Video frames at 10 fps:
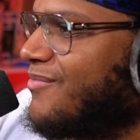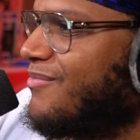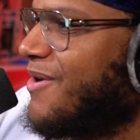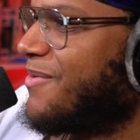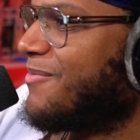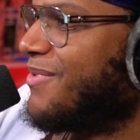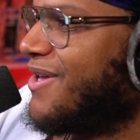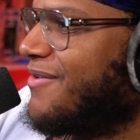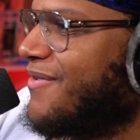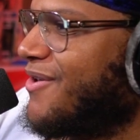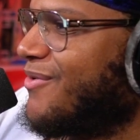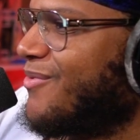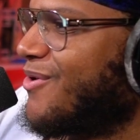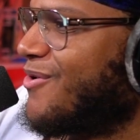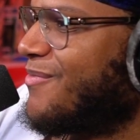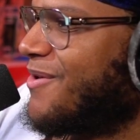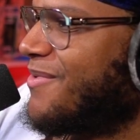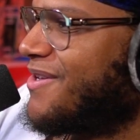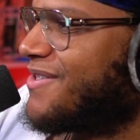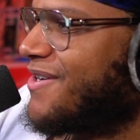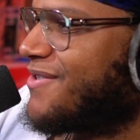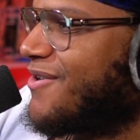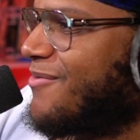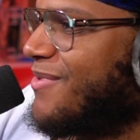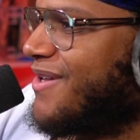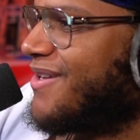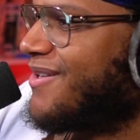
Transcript: Maybe the blood of another world. Maybe he shares our blood.